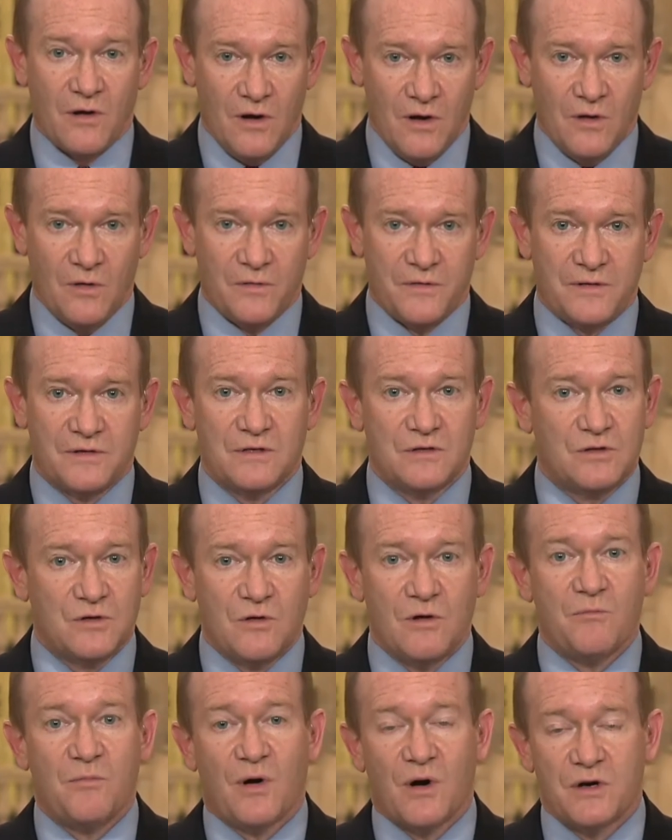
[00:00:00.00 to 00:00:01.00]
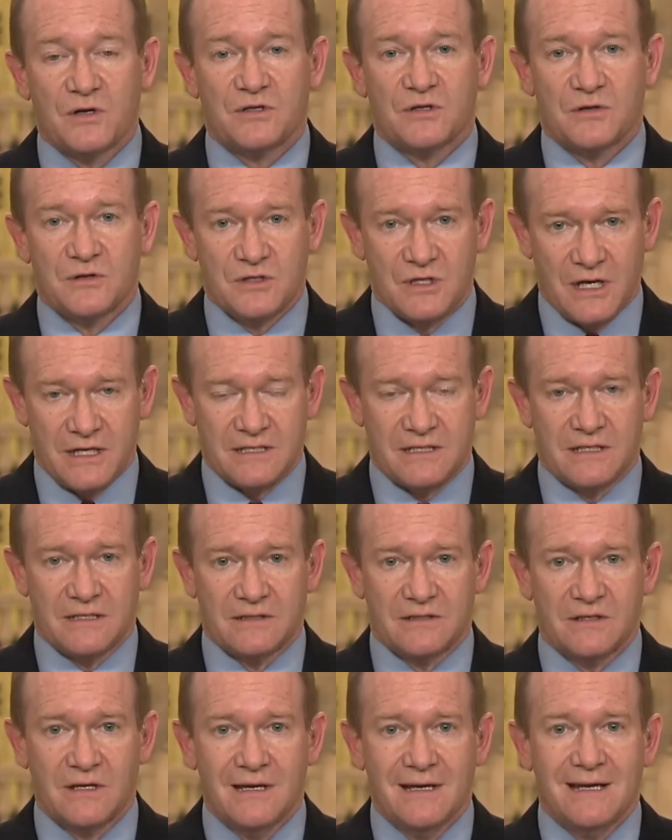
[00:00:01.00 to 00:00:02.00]
oath to do impartial
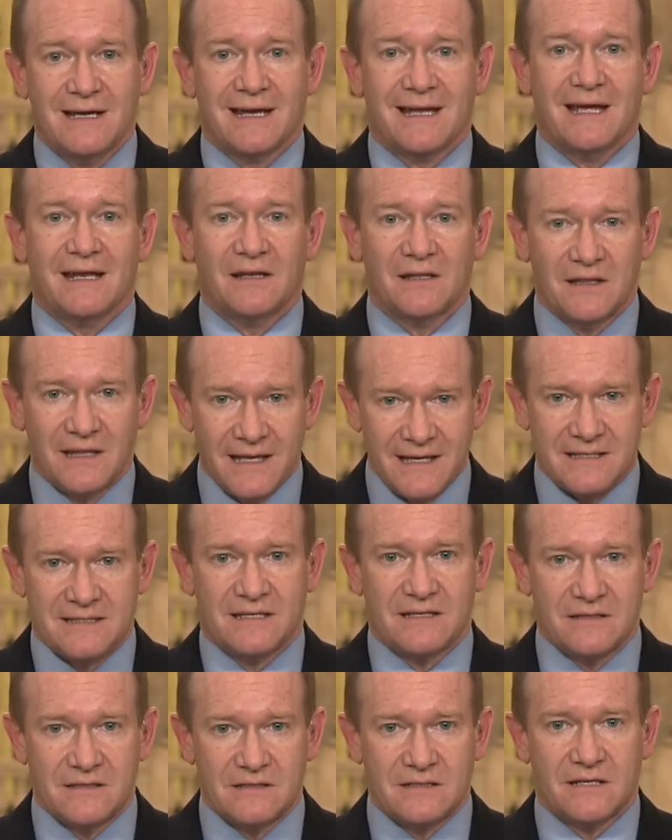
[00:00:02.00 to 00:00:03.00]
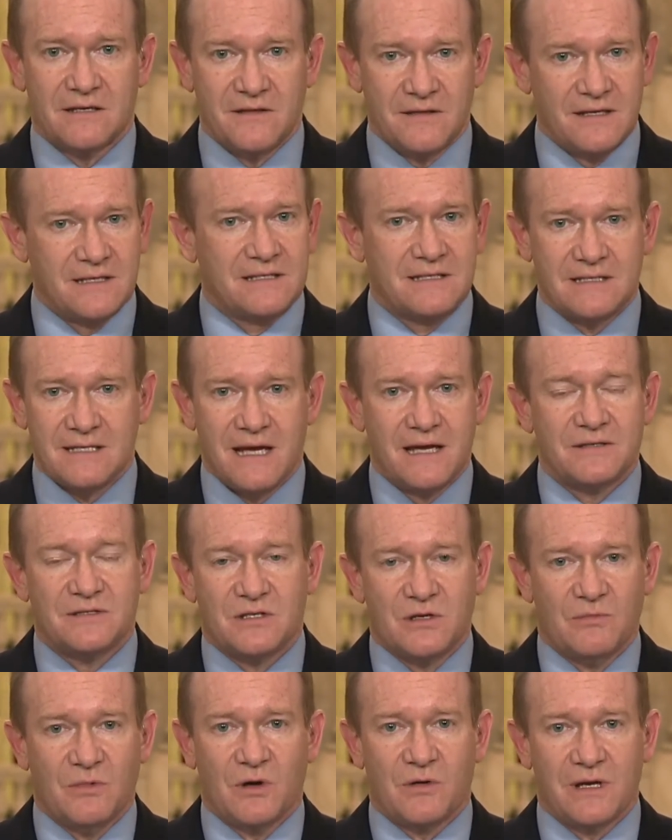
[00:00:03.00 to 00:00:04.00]
justice can listen to this
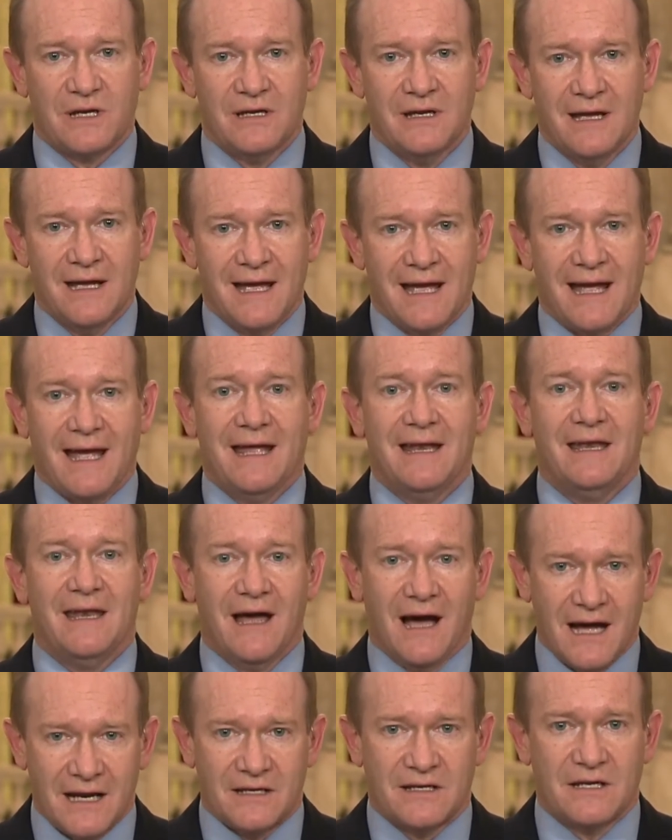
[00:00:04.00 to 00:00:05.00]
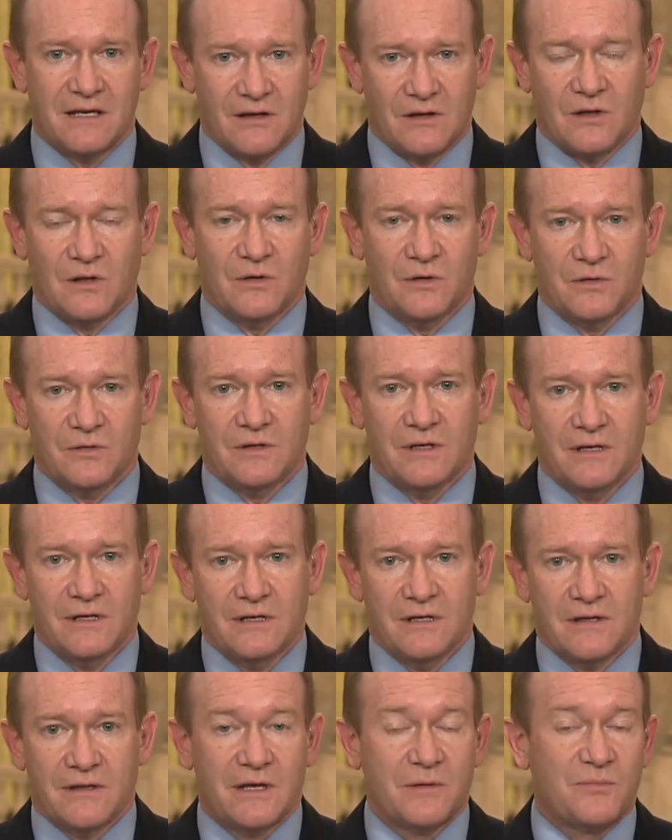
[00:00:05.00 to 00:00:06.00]
testimony and not conclude
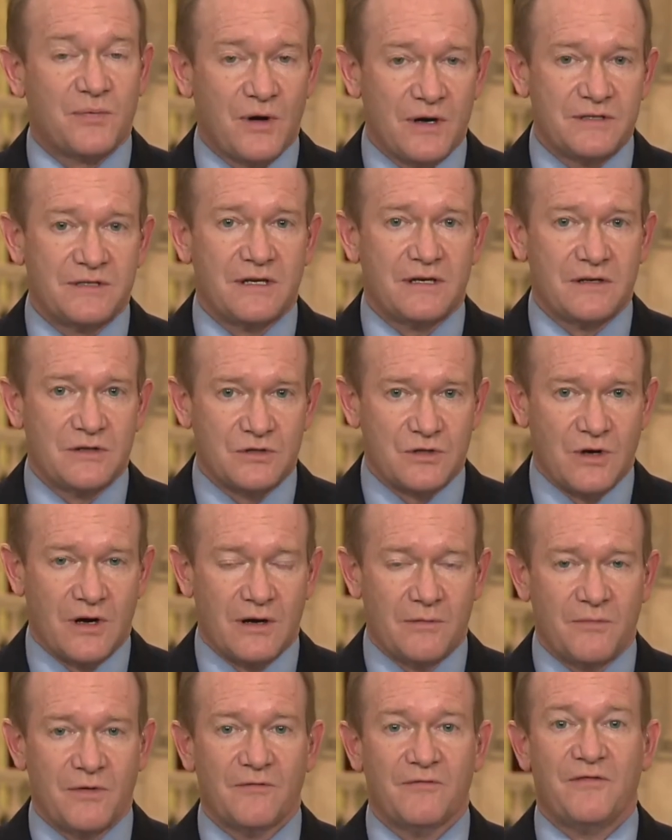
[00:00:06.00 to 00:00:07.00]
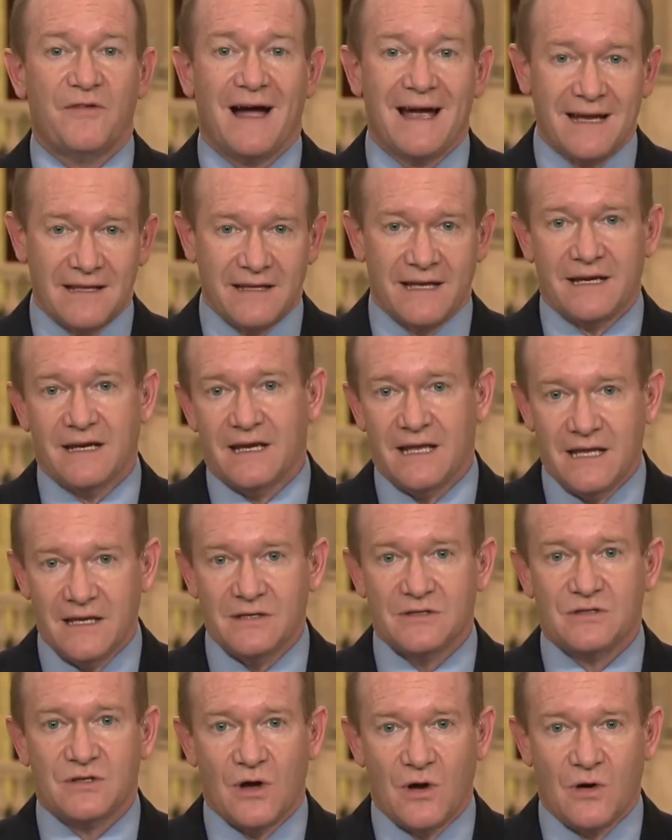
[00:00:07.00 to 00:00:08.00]
that President Trump violated
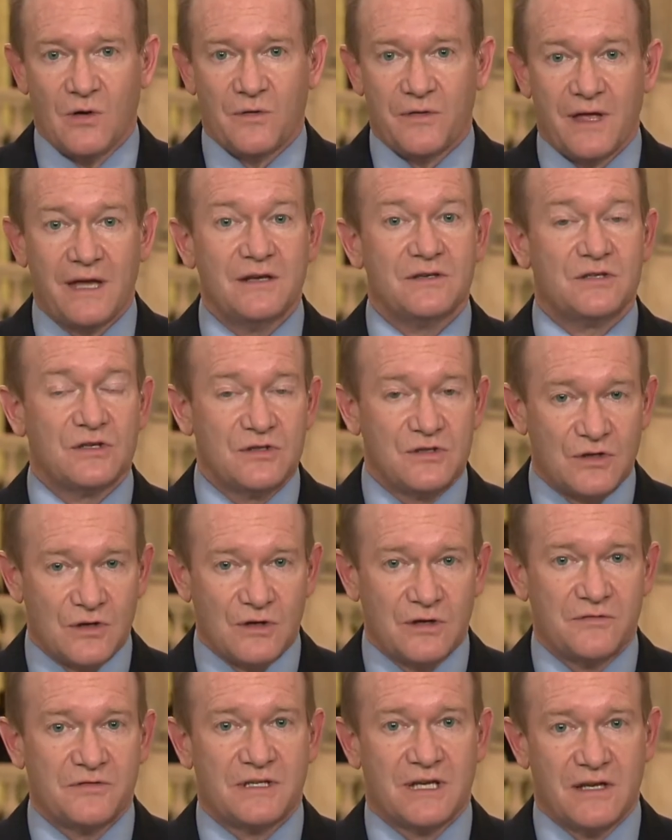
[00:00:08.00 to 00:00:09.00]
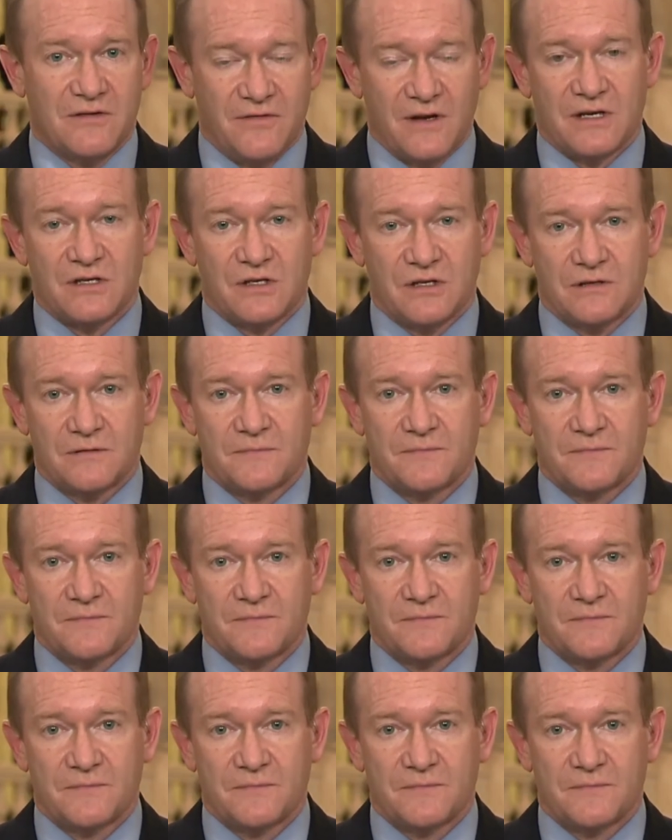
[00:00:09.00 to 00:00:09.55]
his oath and deserves conviction.